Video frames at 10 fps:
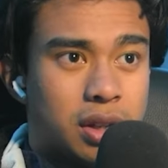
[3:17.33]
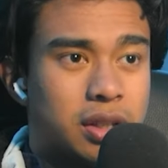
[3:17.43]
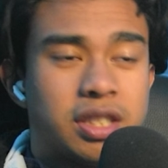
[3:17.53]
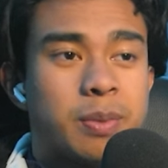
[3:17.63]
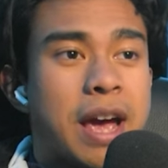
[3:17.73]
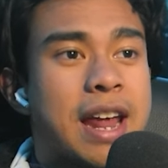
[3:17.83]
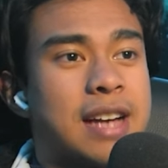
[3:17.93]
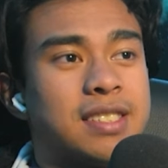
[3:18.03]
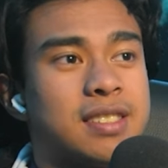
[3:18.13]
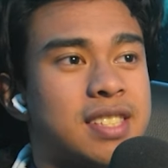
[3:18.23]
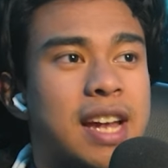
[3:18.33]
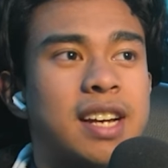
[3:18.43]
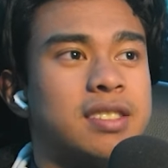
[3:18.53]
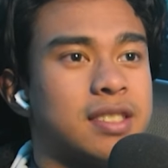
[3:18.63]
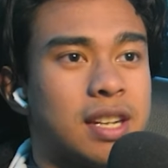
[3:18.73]
This man hasn't said
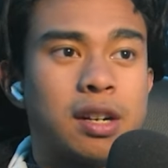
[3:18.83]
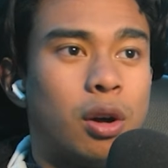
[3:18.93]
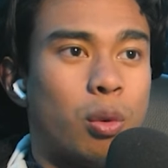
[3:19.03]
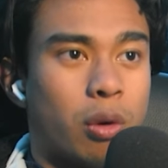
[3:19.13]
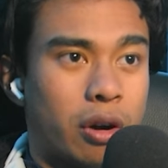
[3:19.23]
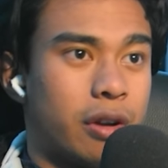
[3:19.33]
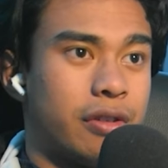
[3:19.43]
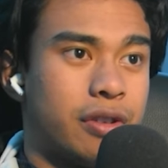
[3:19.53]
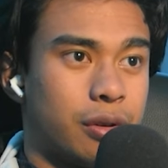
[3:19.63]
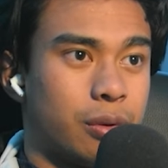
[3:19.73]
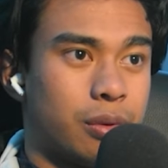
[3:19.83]
a single word, too.